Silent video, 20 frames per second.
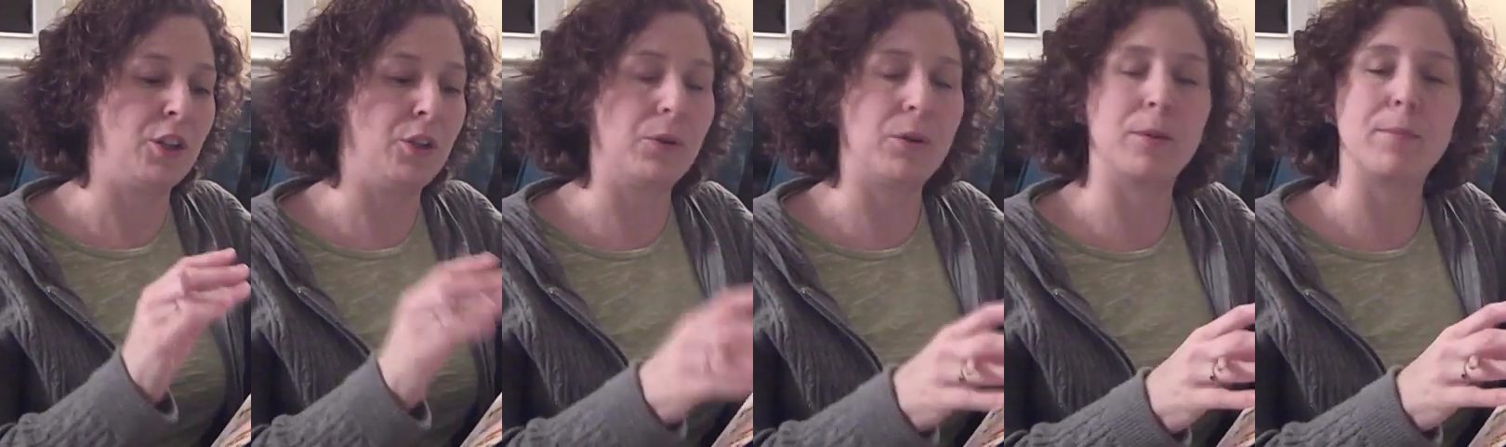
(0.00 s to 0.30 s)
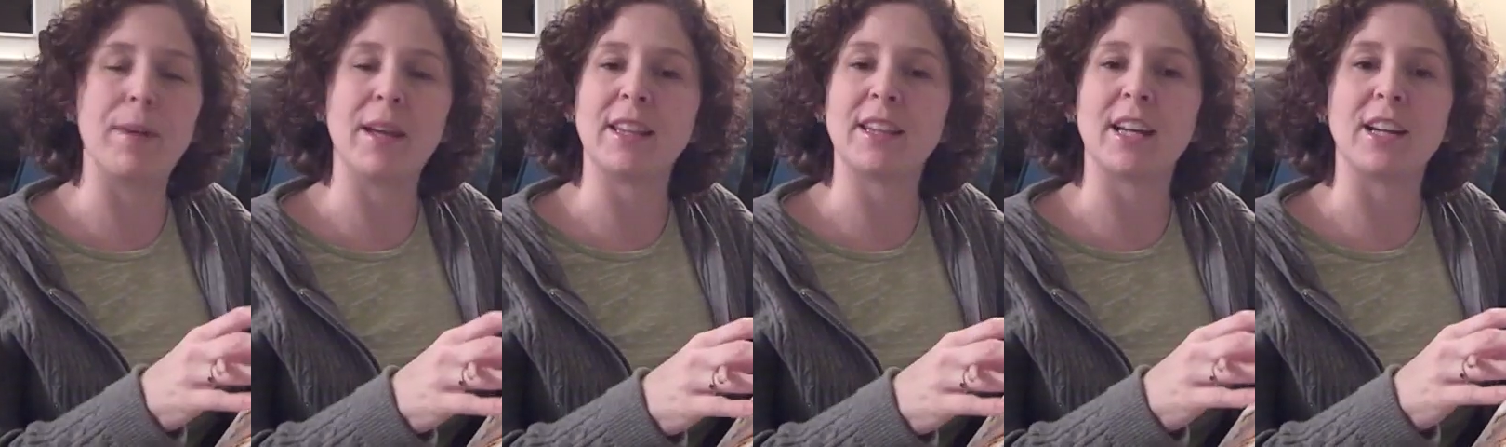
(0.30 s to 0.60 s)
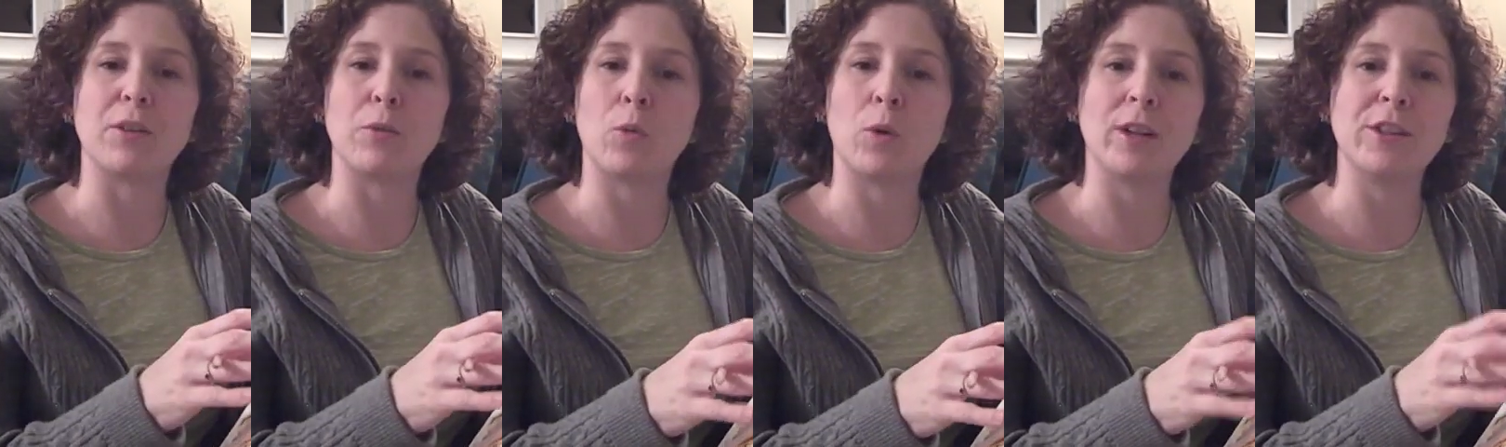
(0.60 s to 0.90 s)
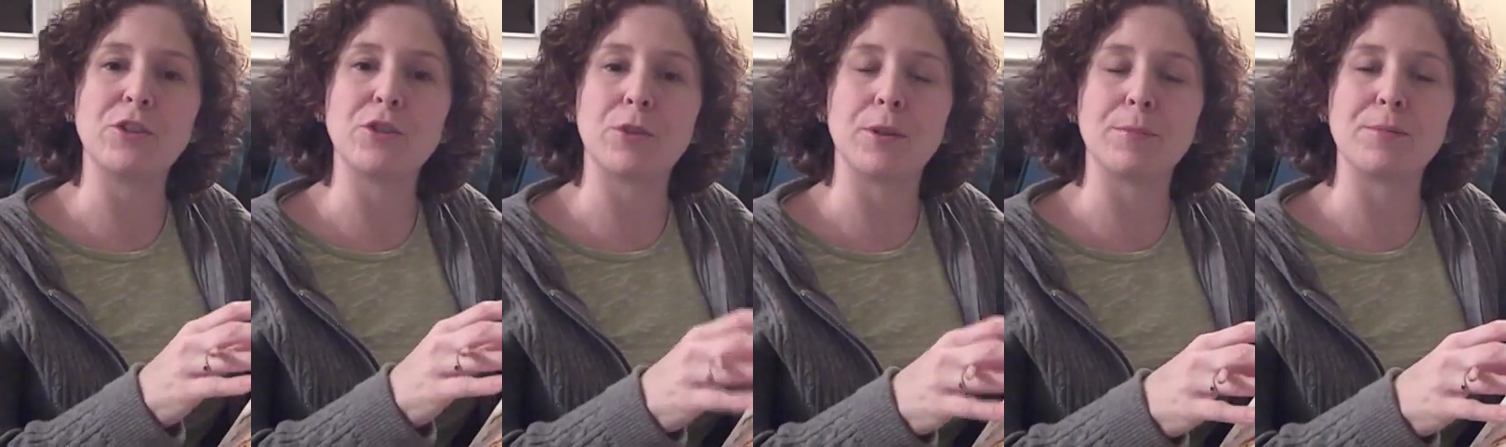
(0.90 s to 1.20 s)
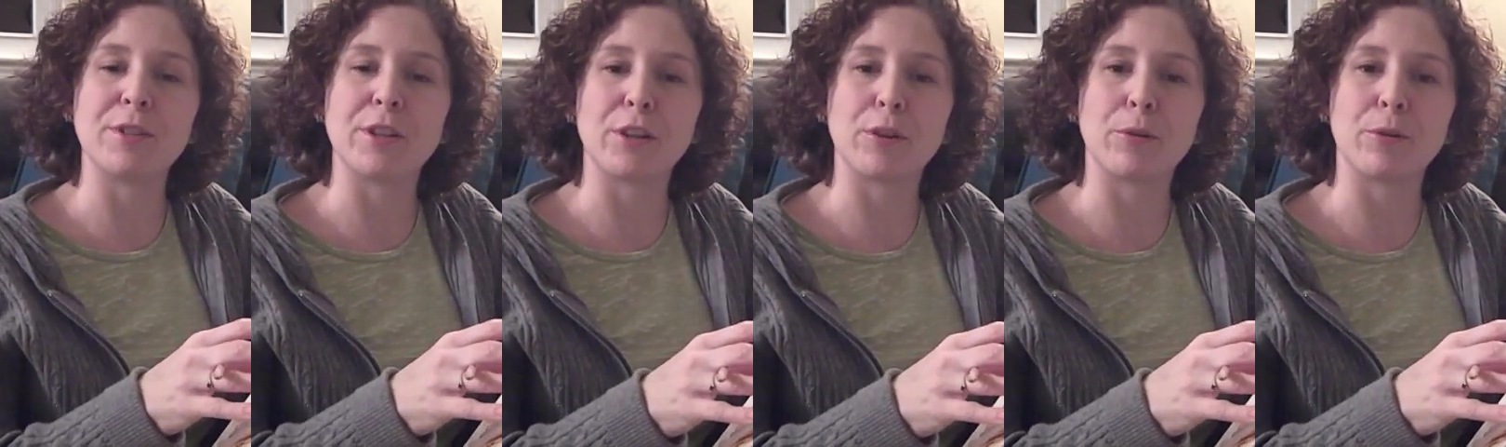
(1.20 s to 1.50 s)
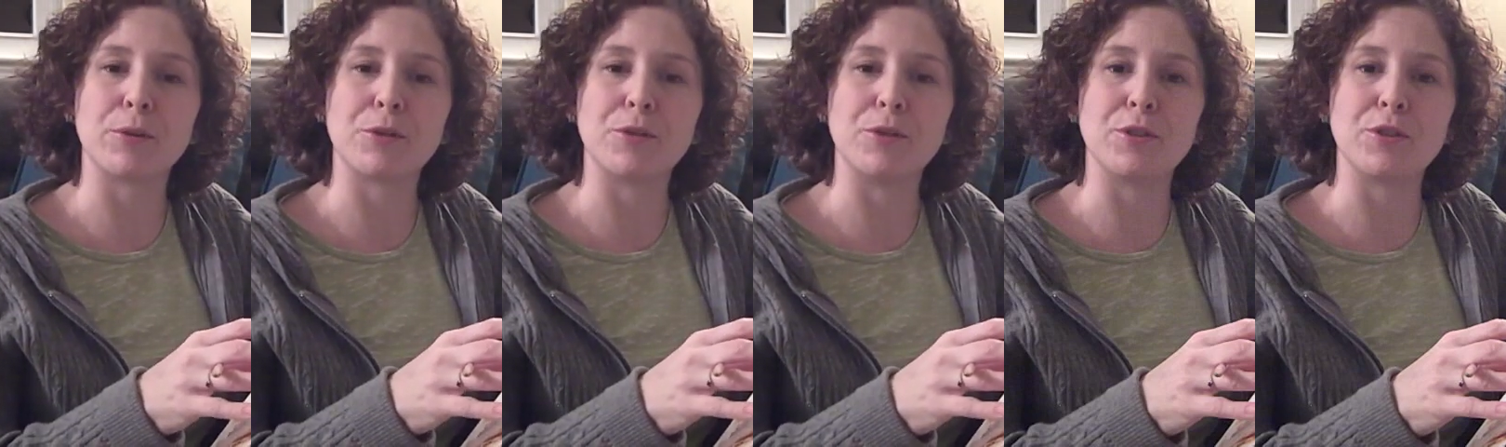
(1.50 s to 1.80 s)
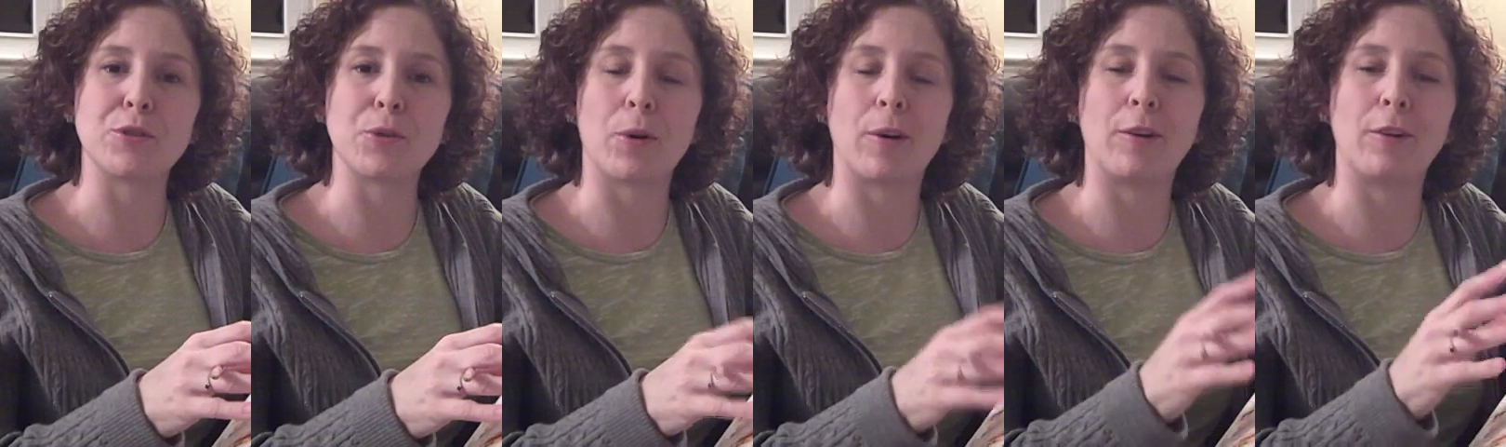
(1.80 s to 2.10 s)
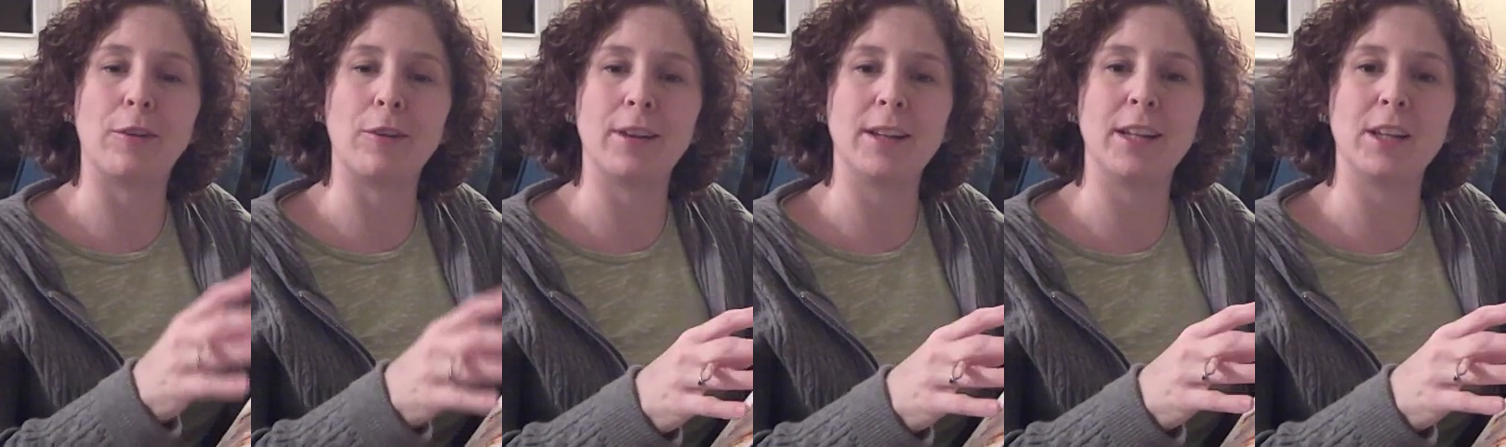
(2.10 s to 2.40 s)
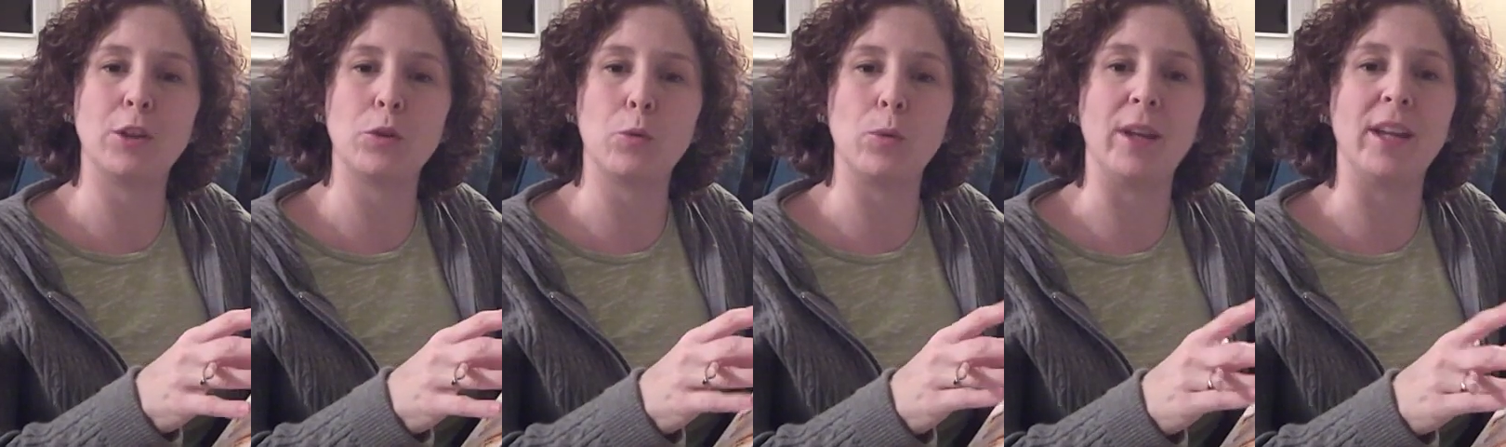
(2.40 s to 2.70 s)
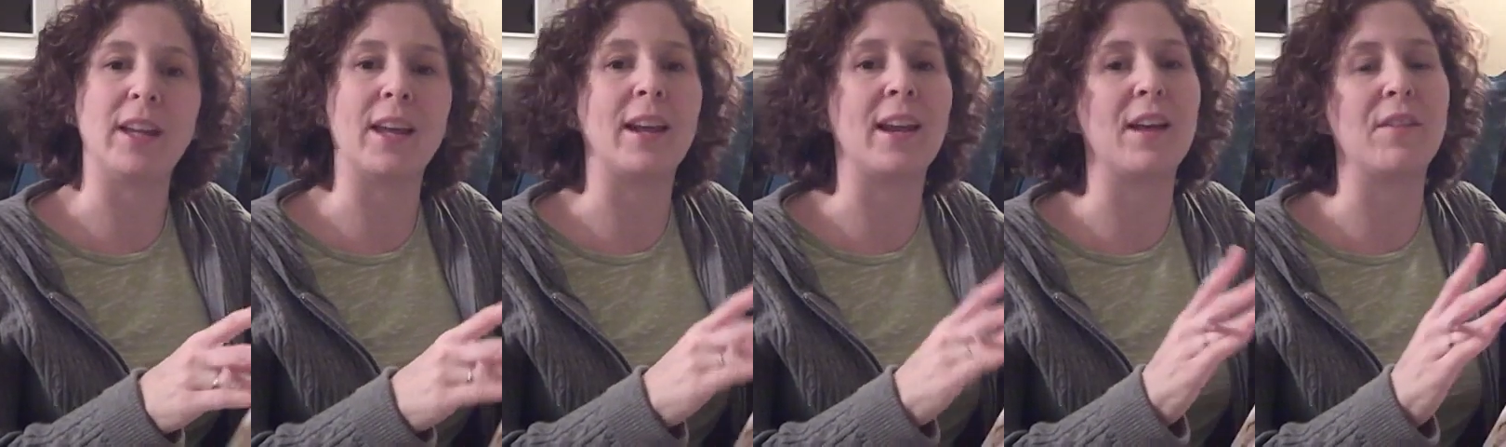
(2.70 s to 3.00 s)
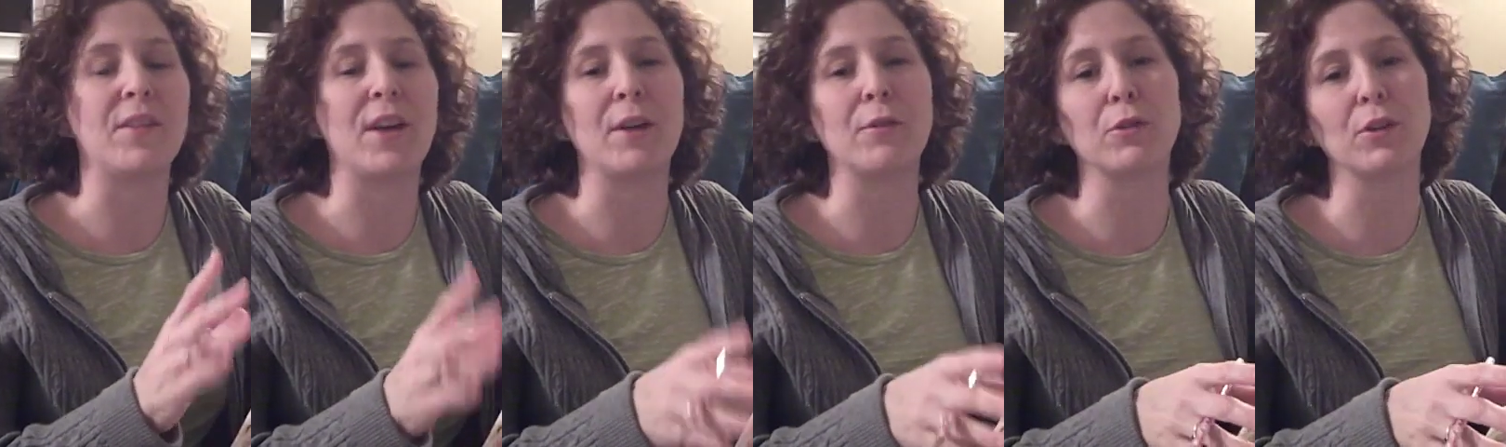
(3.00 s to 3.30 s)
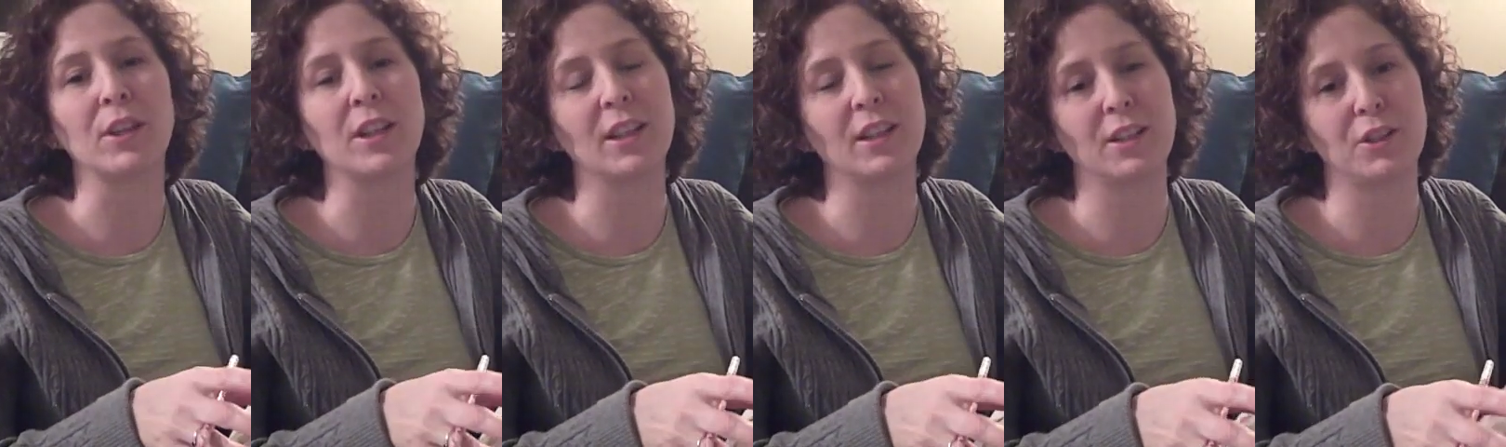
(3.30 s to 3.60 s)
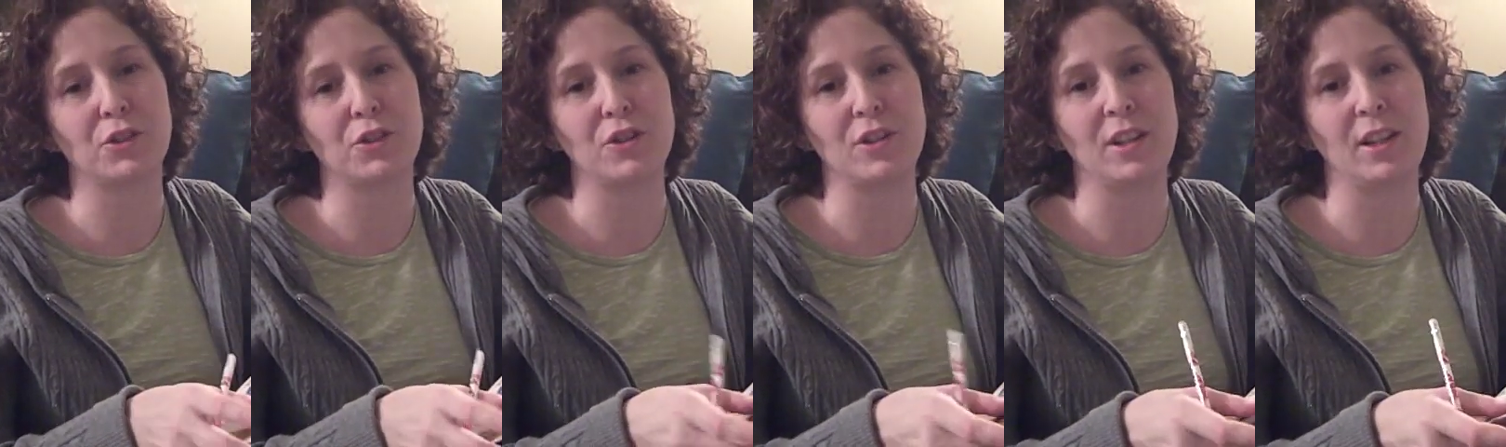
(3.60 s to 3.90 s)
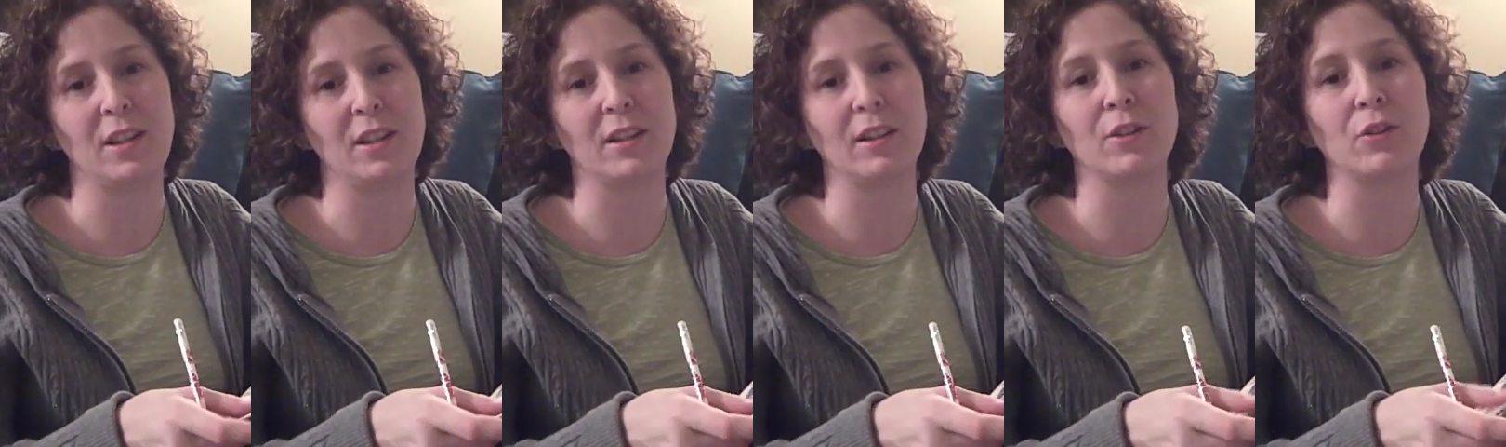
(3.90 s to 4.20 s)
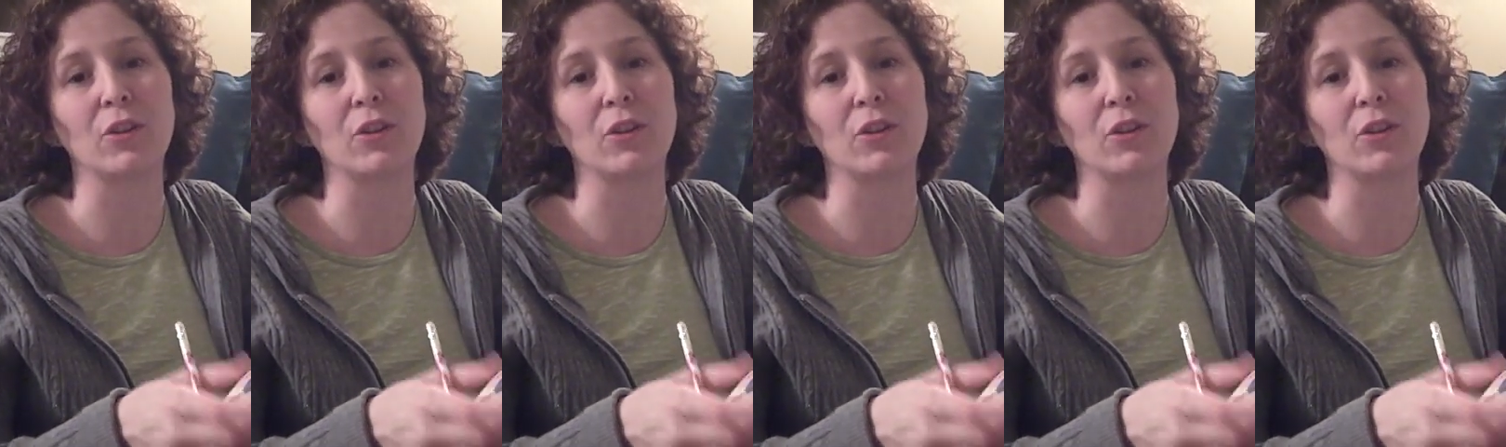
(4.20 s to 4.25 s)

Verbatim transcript: you could make that one trip to the grocery store early in the week and have everything that you need.